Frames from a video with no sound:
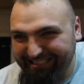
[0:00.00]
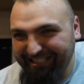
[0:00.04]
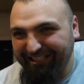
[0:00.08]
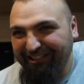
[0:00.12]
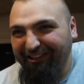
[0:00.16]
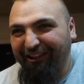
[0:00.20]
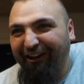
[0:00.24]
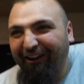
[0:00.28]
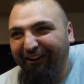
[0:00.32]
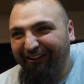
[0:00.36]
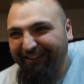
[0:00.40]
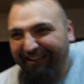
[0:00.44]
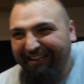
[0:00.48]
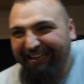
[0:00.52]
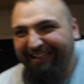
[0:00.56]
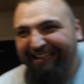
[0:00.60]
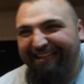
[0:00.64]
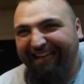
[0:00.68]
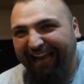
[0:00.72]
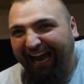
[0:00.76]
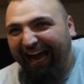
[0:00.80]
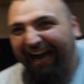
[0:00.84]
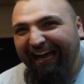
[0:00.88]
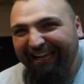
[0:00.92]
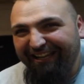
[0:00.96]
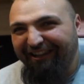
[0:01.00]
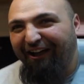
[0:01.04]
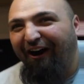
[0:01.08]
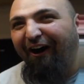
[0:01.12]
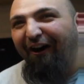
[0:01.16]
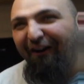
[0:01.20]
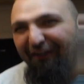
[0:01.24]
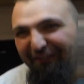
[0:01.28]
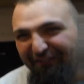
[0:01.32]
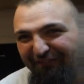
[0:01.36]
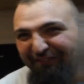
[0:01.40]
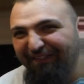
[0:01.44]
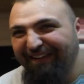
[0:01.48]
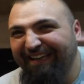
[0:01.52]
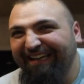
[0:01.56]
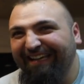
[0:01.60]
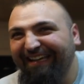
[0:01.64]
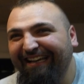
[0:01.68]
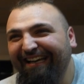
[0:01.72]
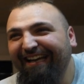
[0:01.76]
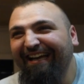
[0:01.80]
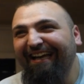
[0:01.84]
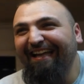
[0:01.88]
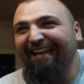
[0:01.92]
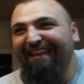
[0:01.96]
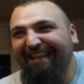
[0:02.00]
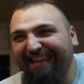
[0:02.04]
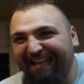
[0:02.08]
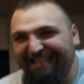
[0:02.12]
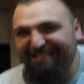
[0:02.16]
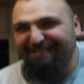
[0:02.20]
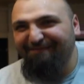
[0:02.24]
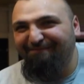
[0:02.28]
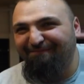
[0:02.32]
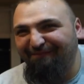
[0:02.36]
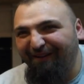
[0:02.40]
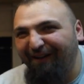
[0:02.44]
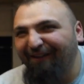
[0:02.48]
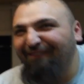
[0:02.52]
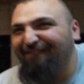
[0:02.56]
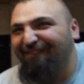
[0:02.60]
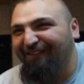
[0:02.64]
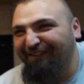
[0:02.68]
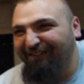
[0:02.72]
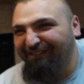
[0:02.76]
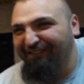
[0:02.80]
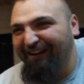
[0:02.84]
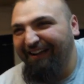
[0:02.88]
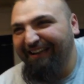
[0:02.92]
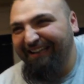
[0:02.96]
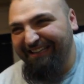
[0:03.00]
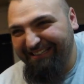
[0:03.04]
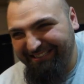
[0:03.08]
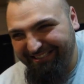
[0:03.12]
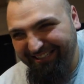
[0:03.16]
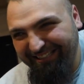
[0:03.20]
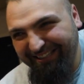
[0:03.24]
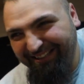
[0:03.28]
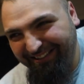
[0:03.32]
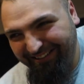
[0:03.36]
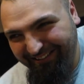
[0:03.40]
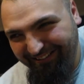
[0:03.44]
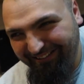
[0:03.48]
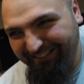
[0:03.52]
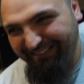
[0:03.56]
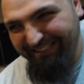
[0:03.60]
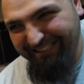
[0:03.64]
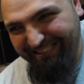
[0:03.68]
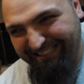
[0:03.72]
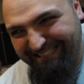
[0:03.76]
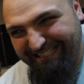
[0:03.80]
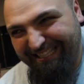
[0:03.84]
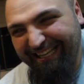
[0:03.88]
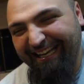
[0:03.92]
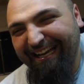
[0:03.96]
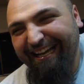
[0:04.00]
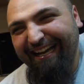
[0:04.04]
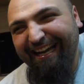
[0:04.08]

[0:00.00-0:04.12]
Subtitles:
along can't hold me, there's a problem, and it's not the horse.